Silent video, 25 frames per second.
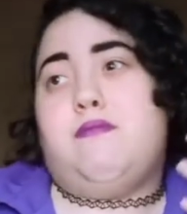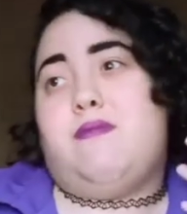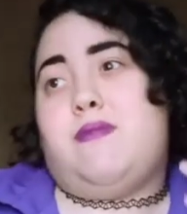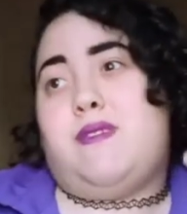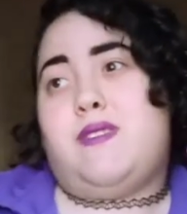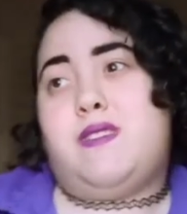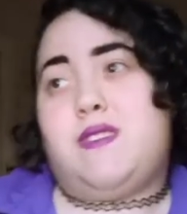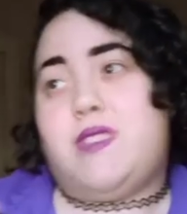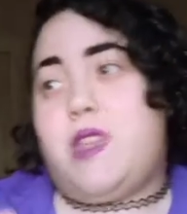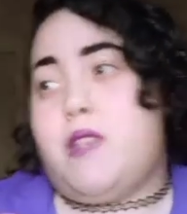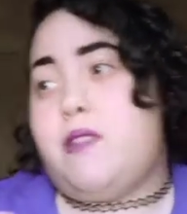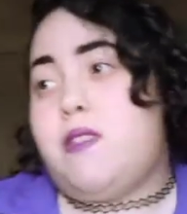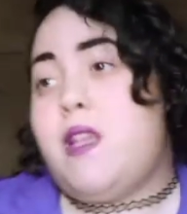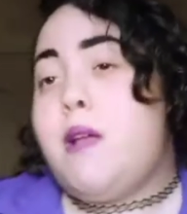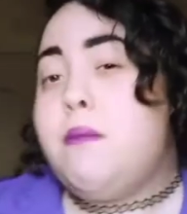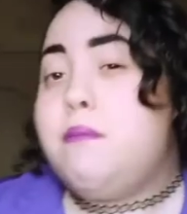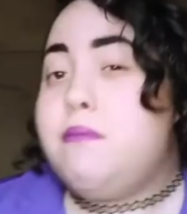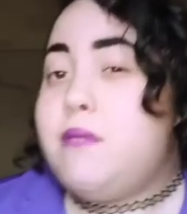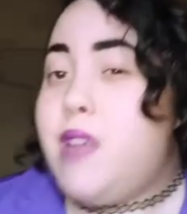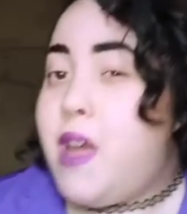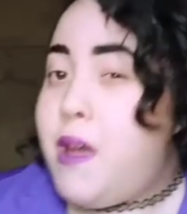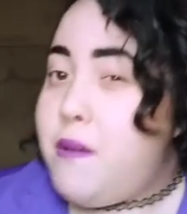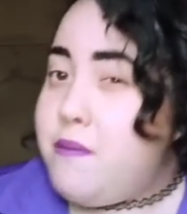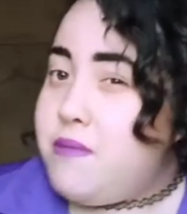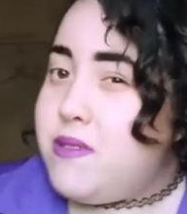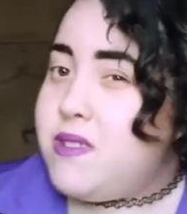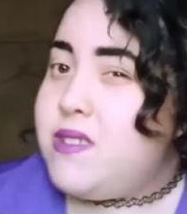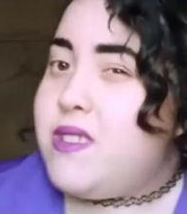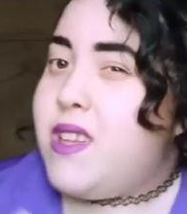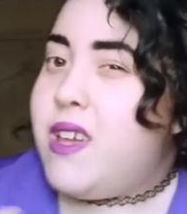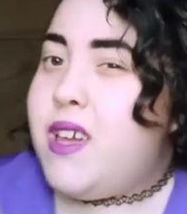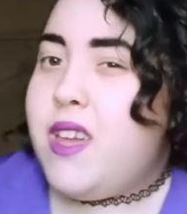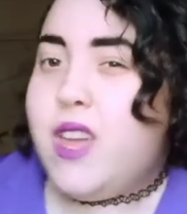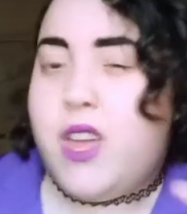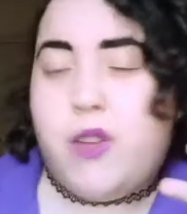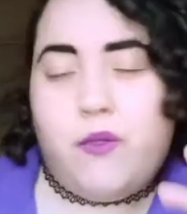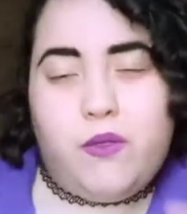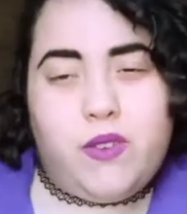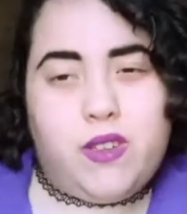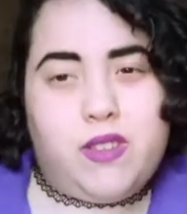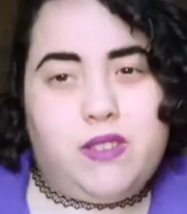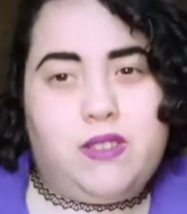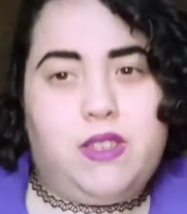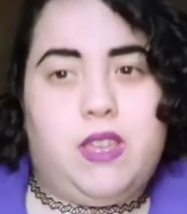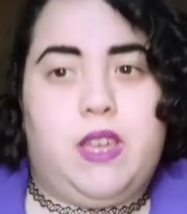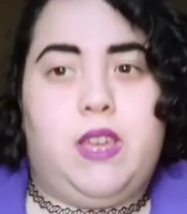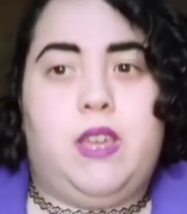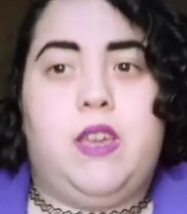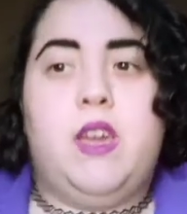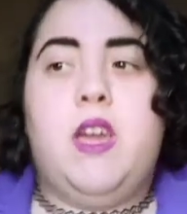sometimes not
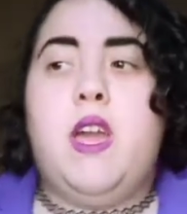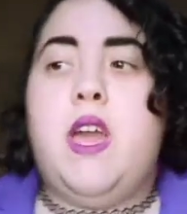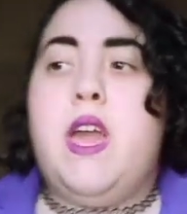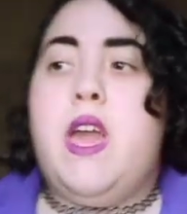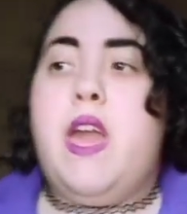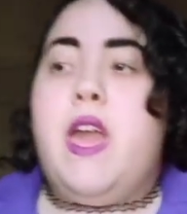everything.